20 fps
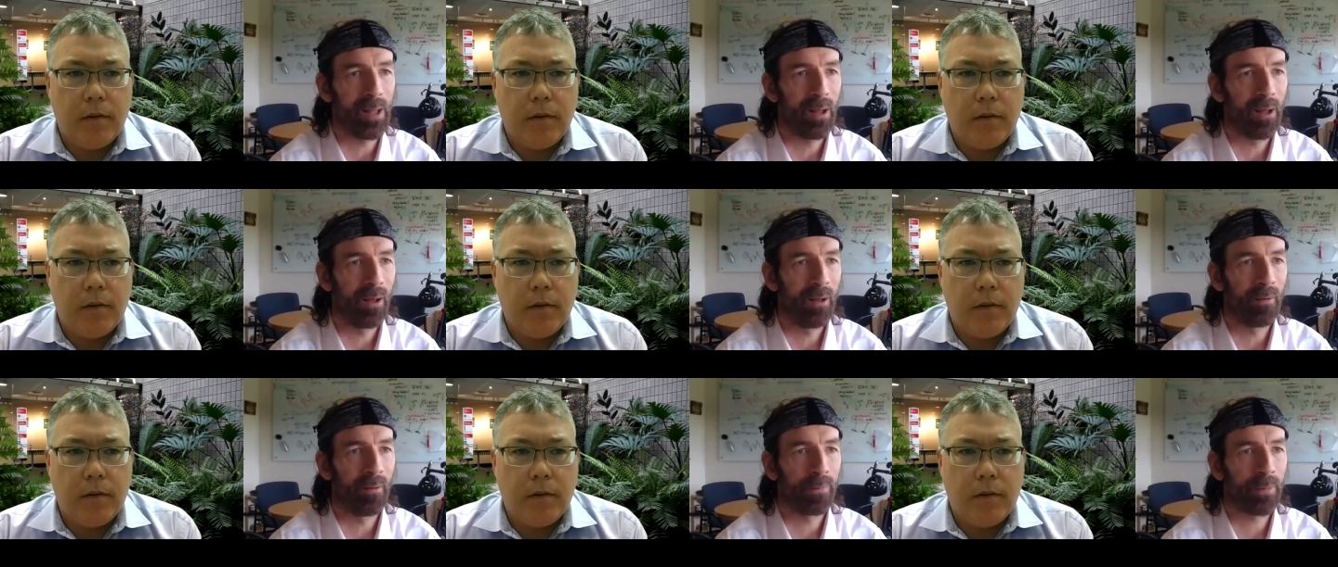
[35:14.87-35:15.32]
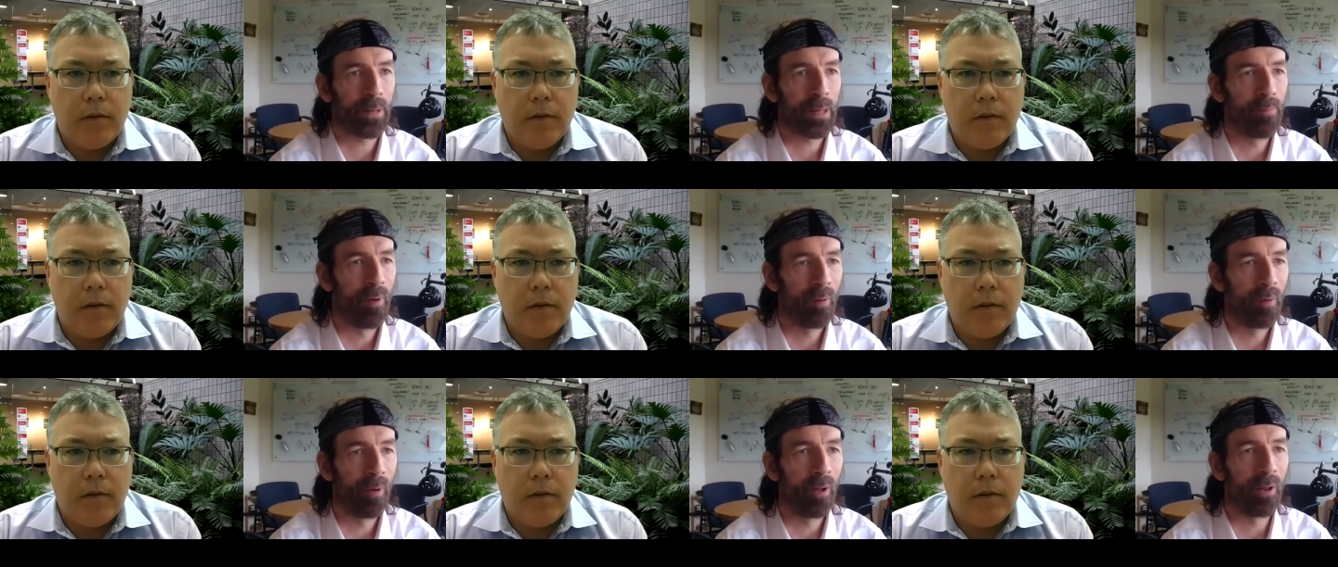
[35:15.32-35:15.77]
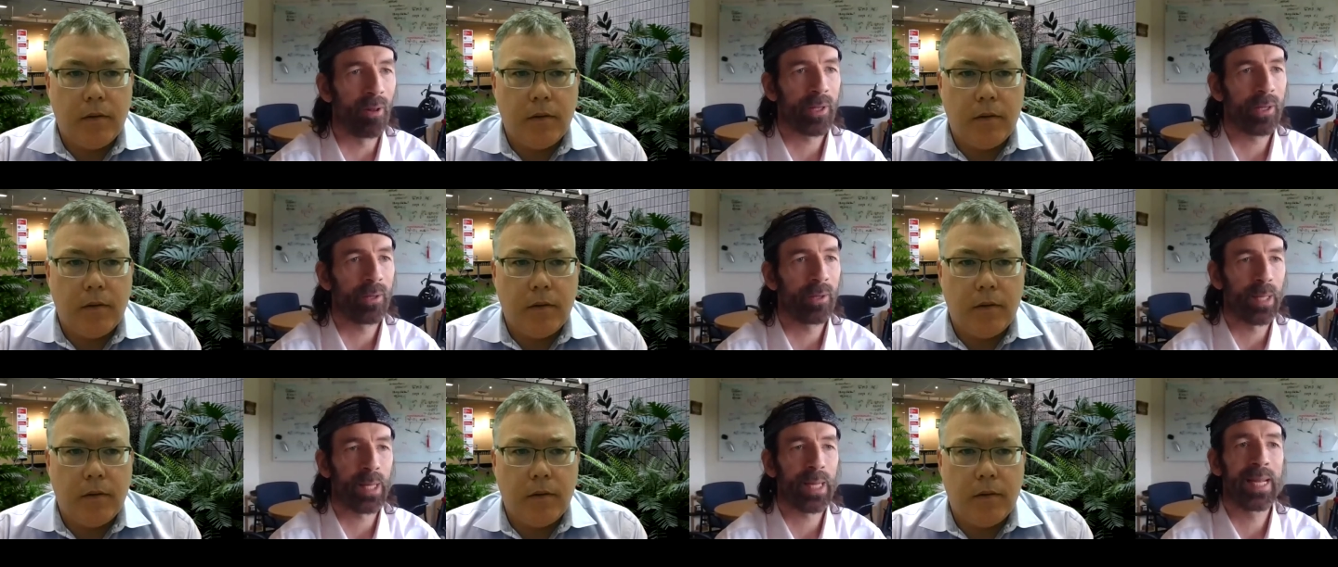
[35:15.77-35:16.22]
Speaker 1: of small
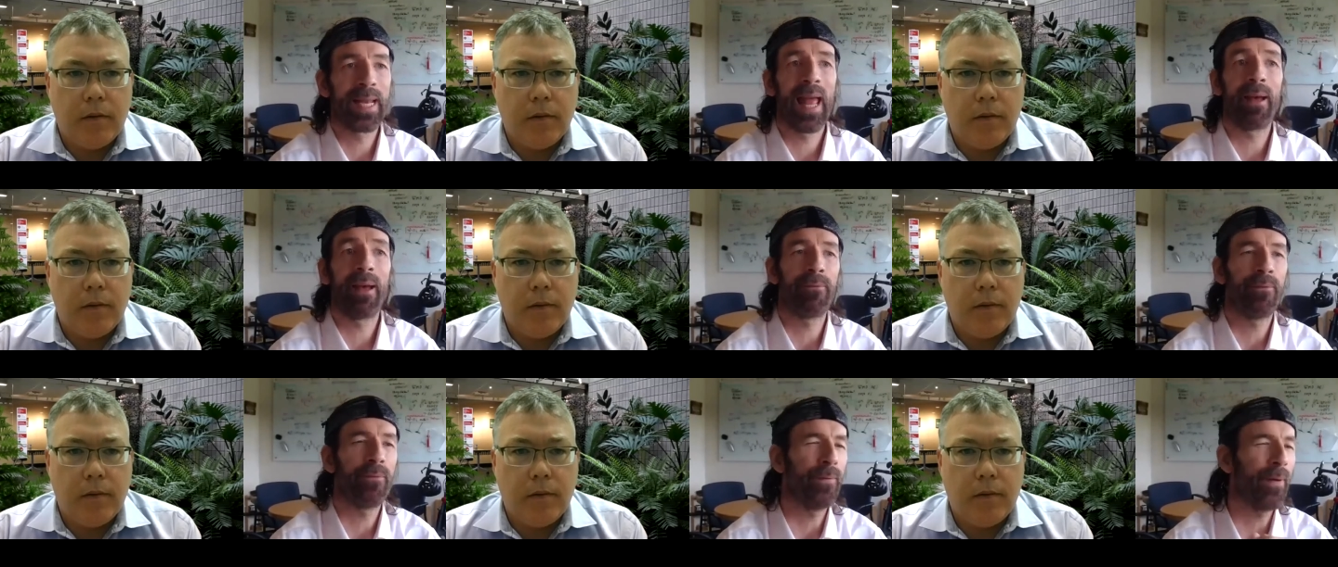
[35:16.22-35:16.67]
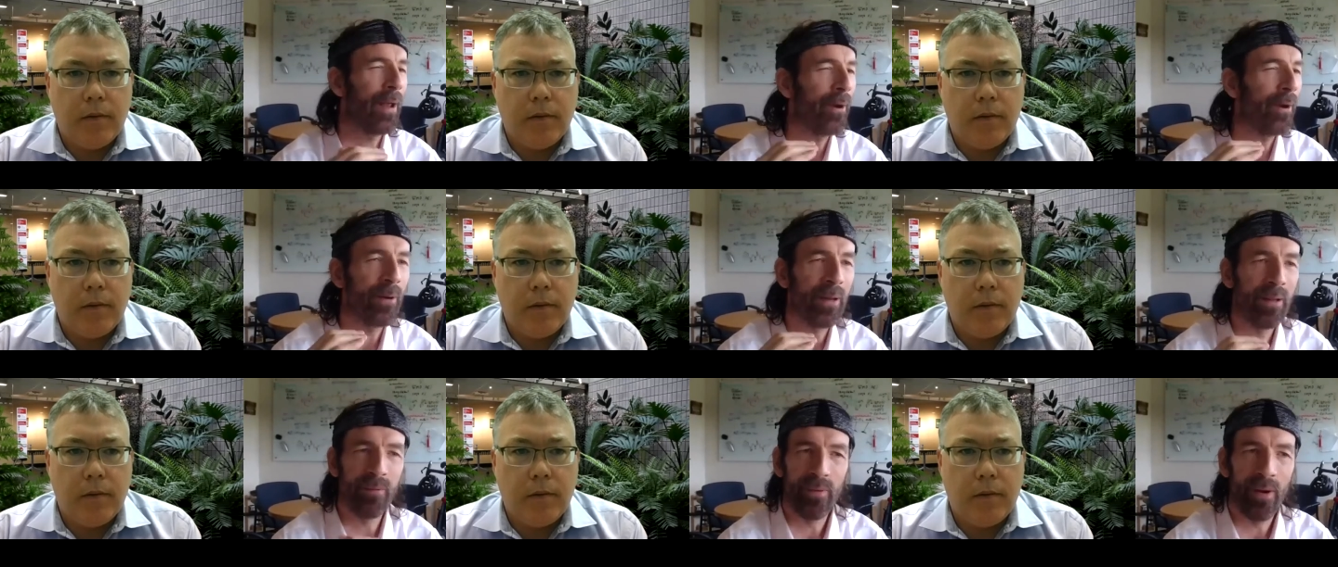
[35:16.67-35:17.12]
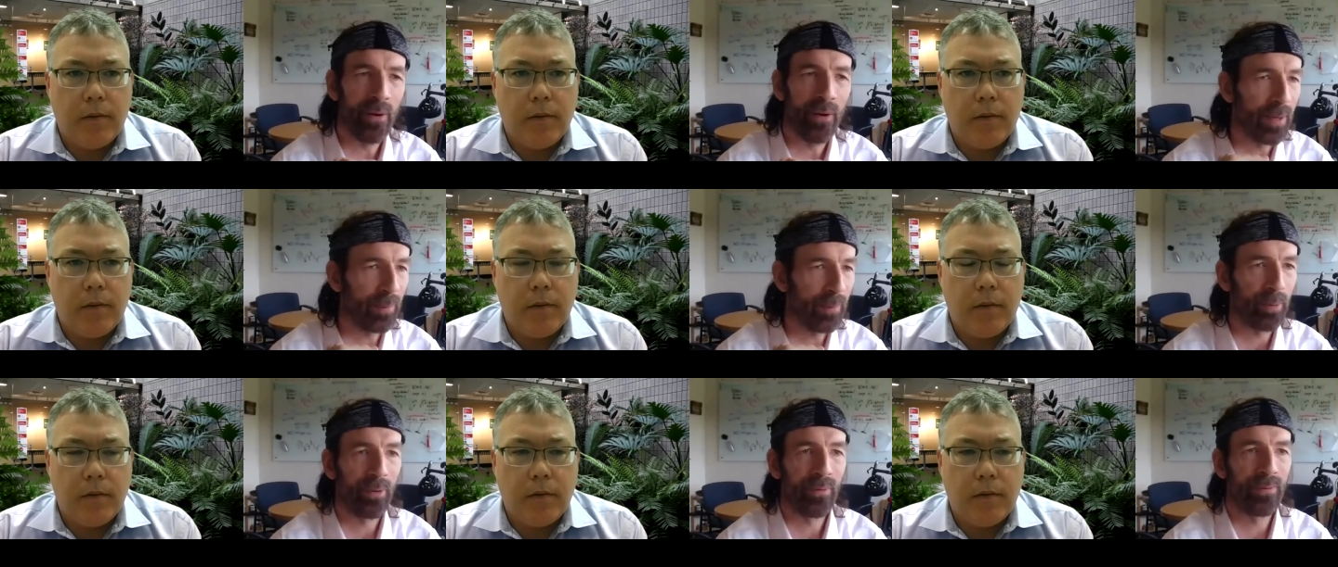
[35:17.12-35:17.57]
molecules can have very, very
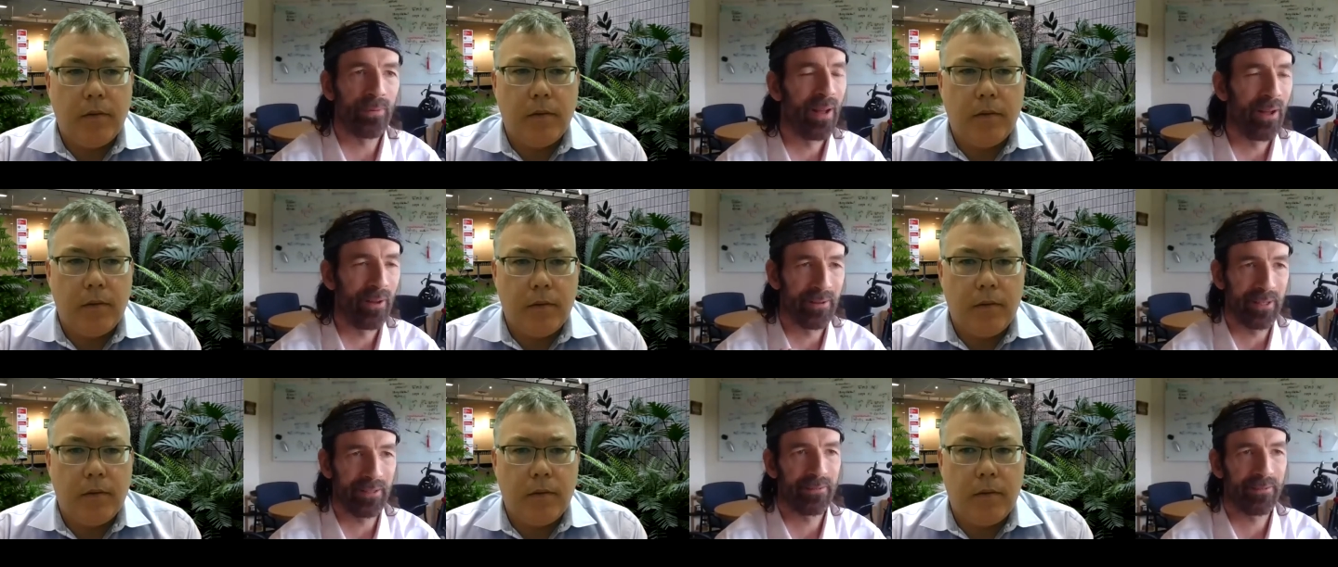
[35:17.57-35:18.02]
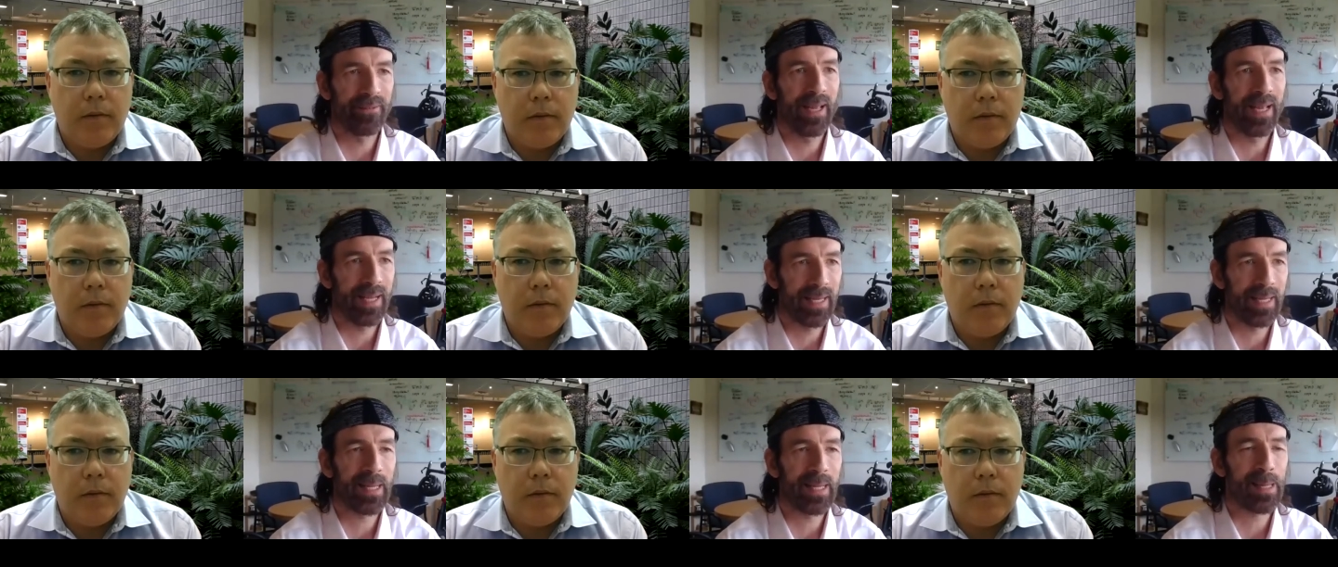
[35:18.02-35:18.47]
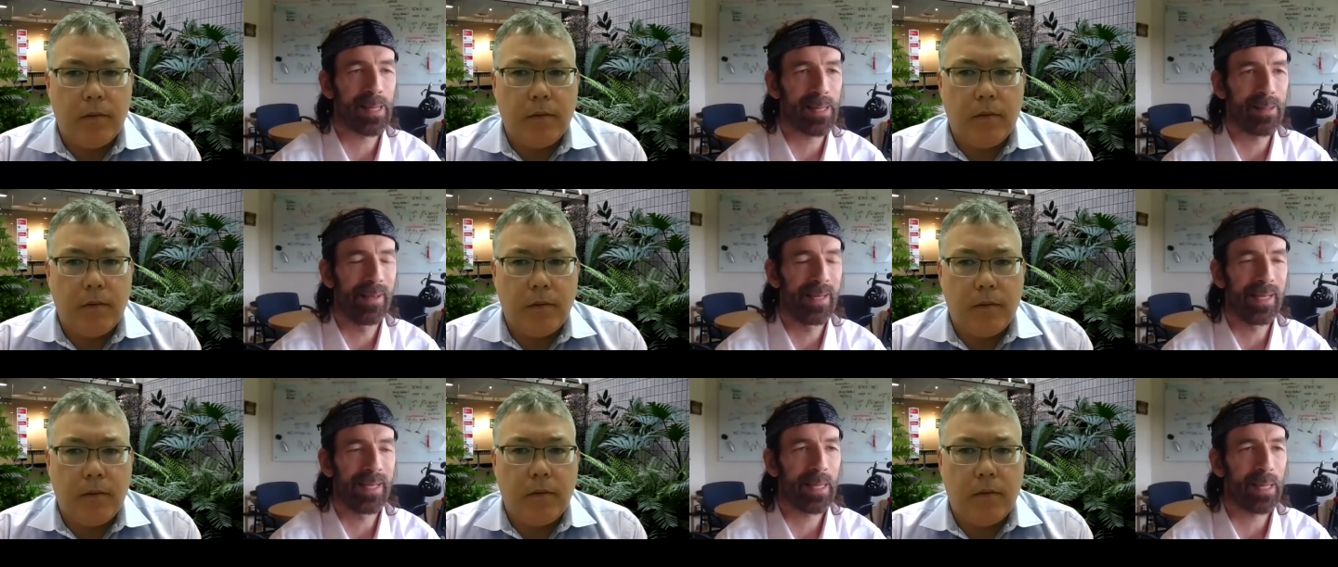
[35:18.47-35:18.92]
profound effects.
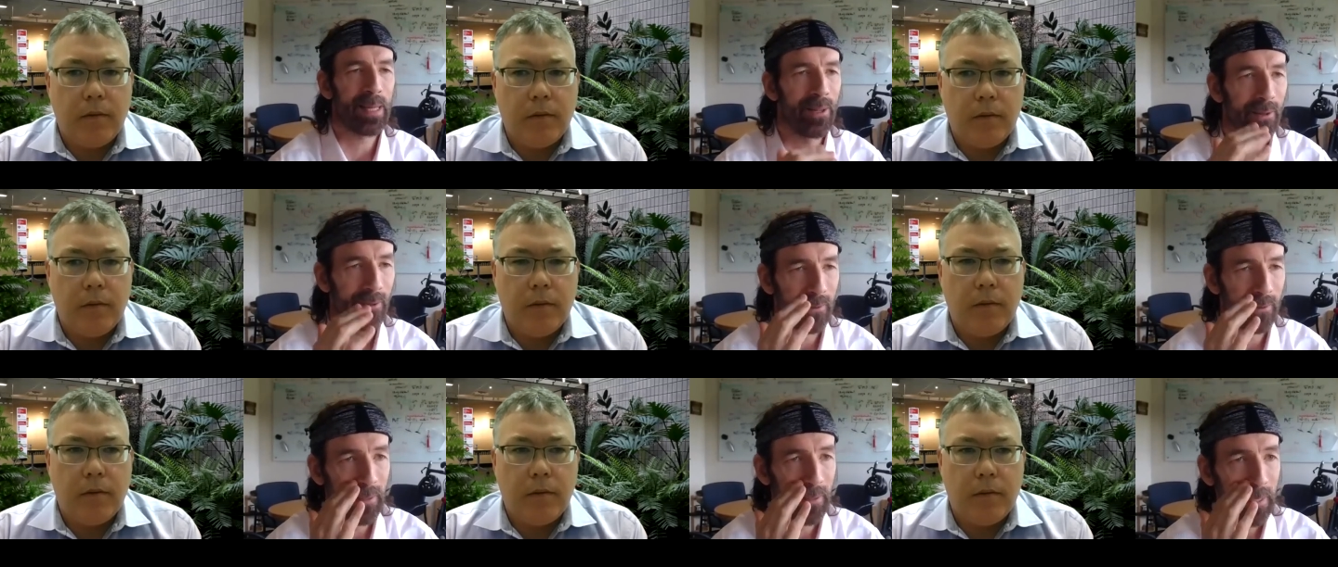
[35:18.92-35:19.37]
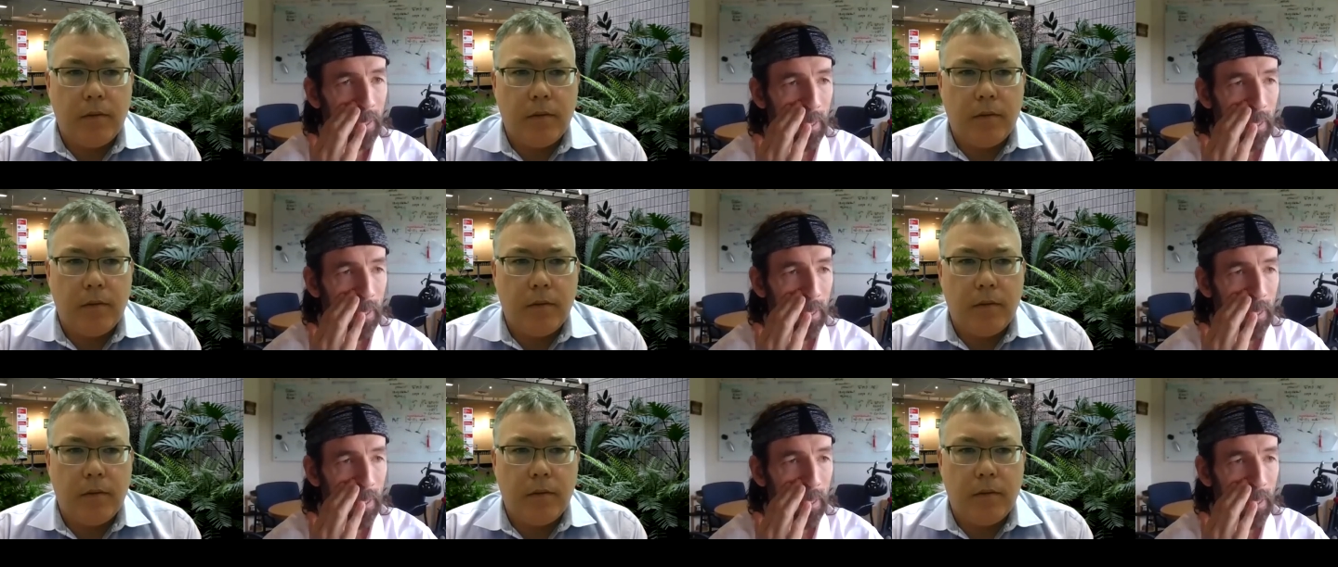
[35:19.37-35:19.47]
Right? So